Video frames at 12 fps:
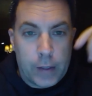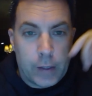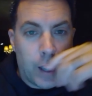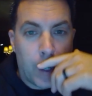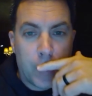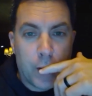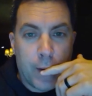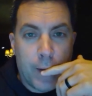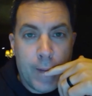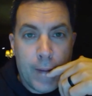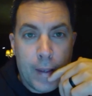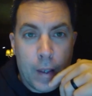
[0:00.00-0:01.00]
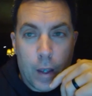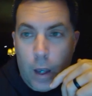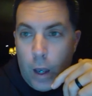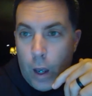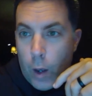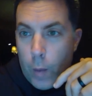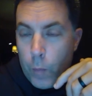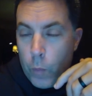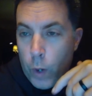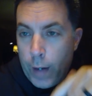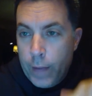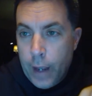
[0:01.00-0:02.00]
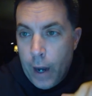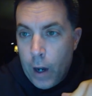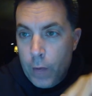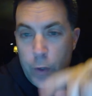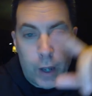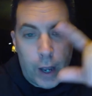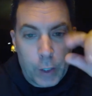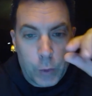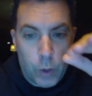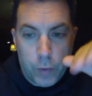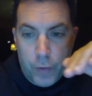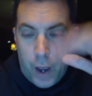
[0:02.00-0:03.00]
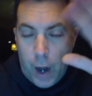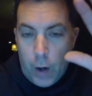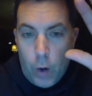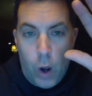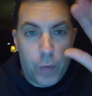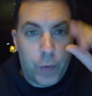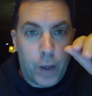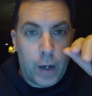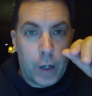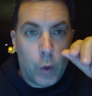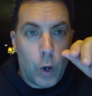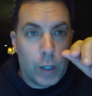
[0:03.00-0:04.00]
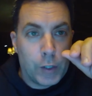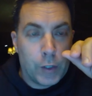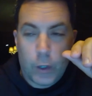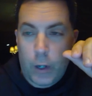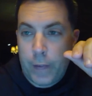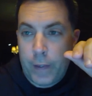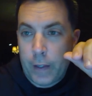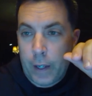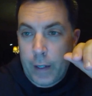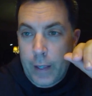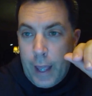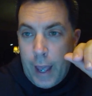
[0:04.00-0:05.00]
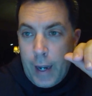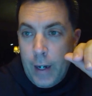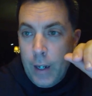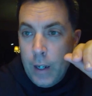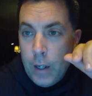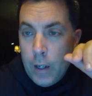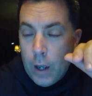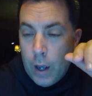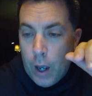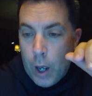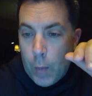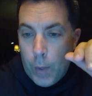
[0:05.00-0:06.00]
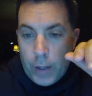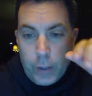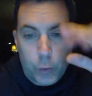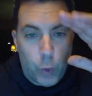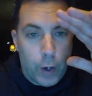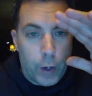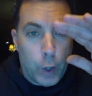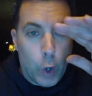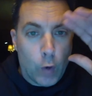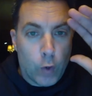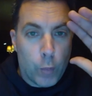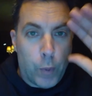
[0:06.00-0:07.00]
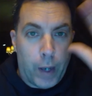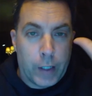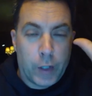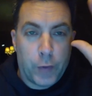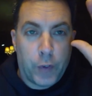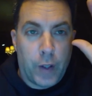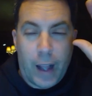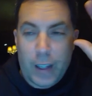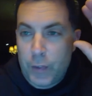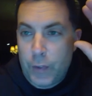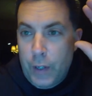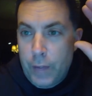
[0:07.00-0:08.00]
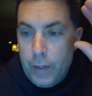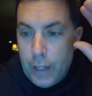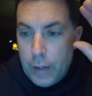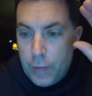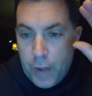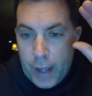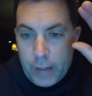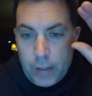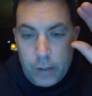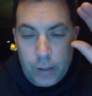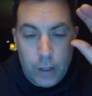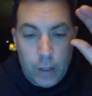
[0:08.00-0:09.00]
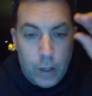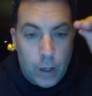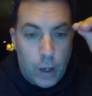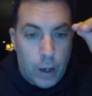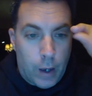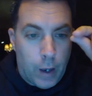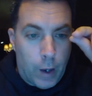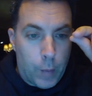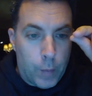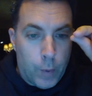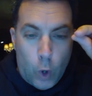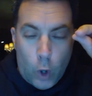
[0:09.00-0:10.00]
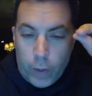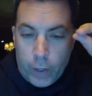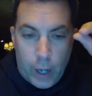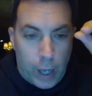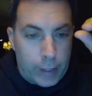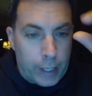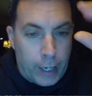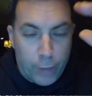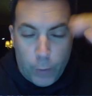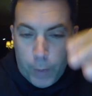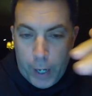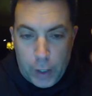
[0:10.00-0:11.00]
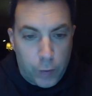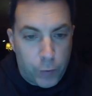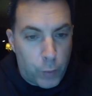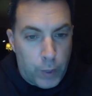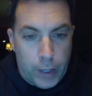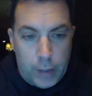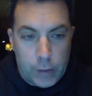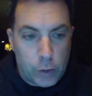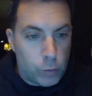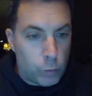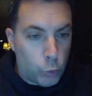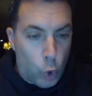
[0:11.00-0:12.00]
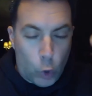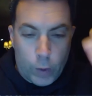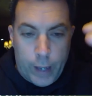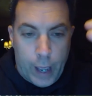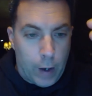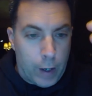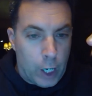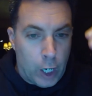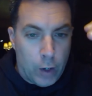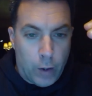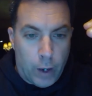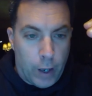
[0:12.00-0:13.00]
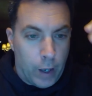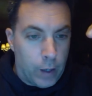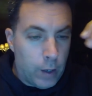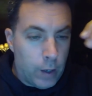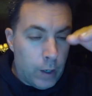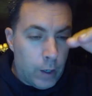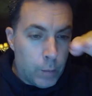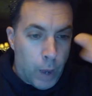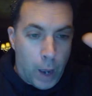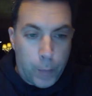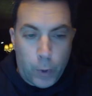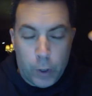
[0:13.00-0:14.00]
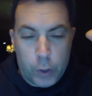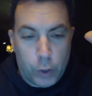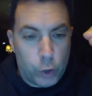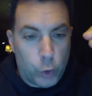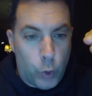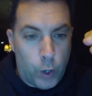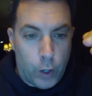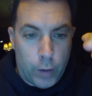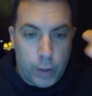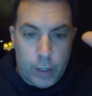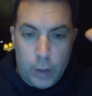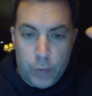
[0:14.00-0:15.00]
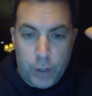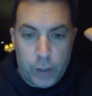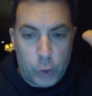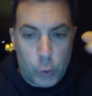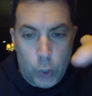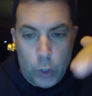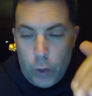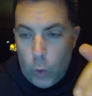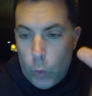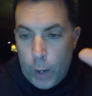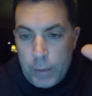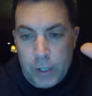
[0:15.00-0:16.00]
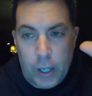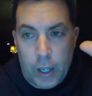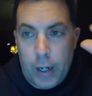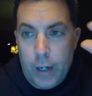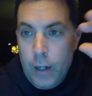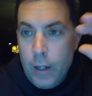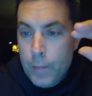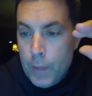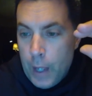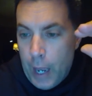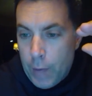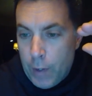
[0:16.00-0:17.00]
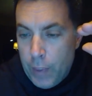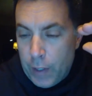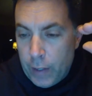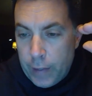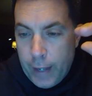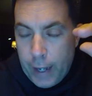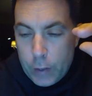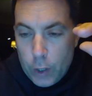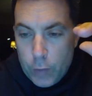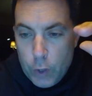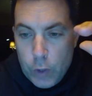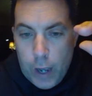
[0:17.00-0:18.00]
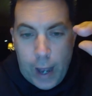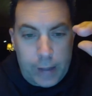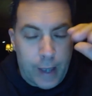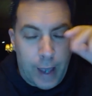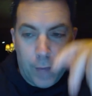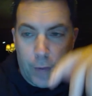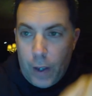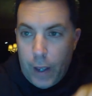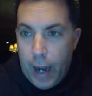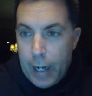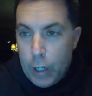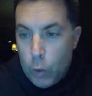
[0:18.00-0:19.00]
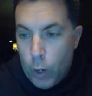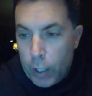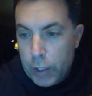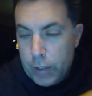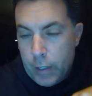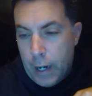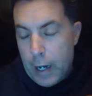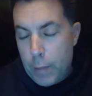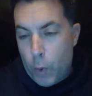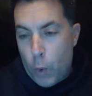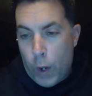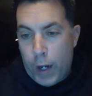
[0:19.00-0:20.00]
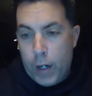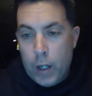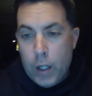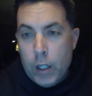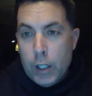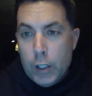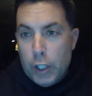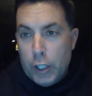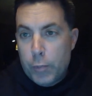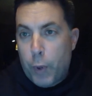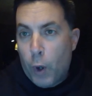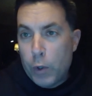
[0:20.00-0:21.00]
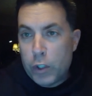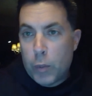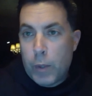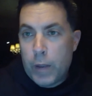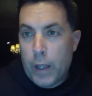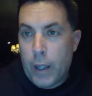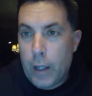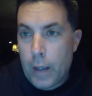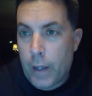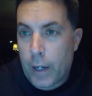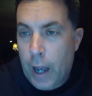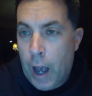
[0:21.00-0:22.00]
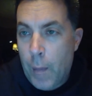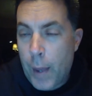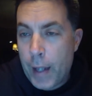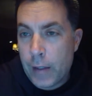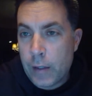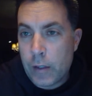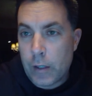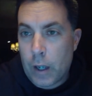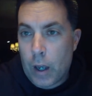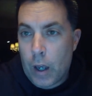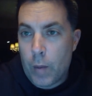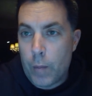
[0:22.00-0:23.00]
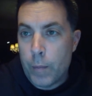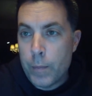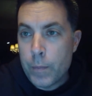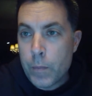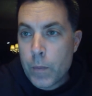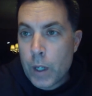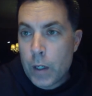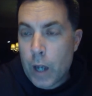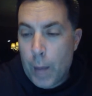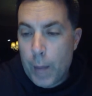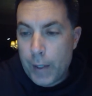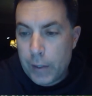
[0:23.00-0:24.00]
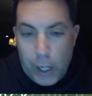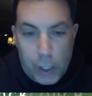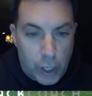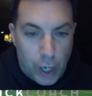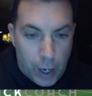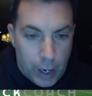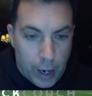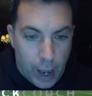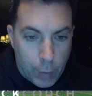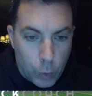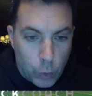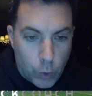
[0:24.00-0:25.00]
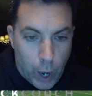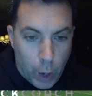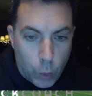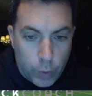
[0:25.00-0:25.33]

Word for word: section um, right there. If you guys want to fire off any questions or anything like that, um, I just wanted to go over basic philosophy of the defense. Um, all the contact information for me is rolling down here. Uh, my personal Twitter, the defense's Twitter, the website, everything like that. So if you guys have uh, any questions at any point, just post them in the in the comments um, comment section, and I will I will